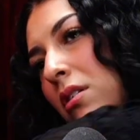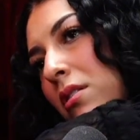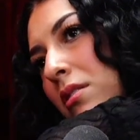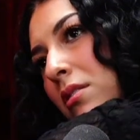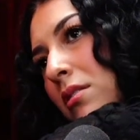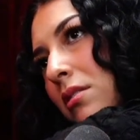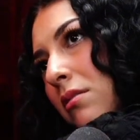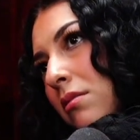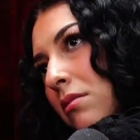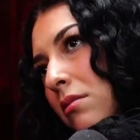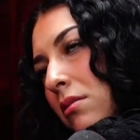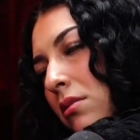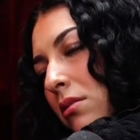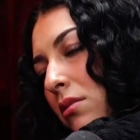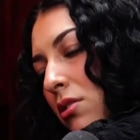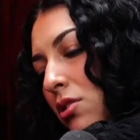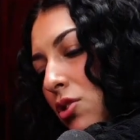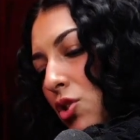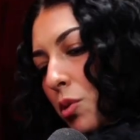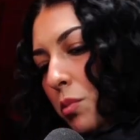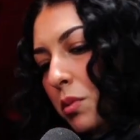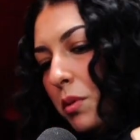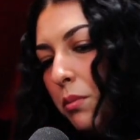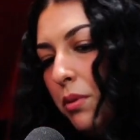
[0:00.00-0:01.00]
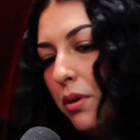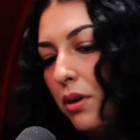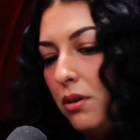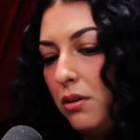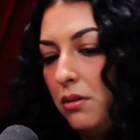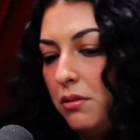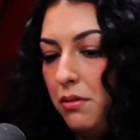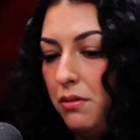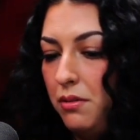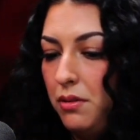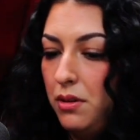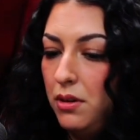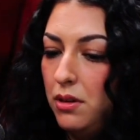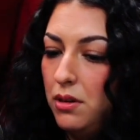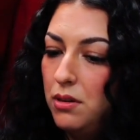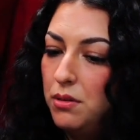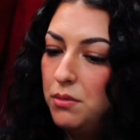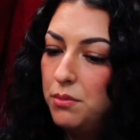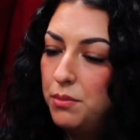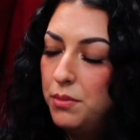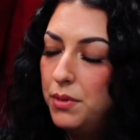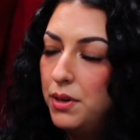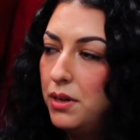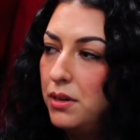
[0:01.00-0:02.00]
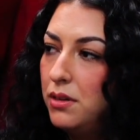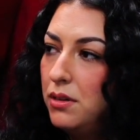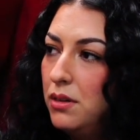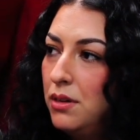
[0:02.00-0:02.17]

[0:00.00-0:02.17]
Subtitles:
and stupid bird. But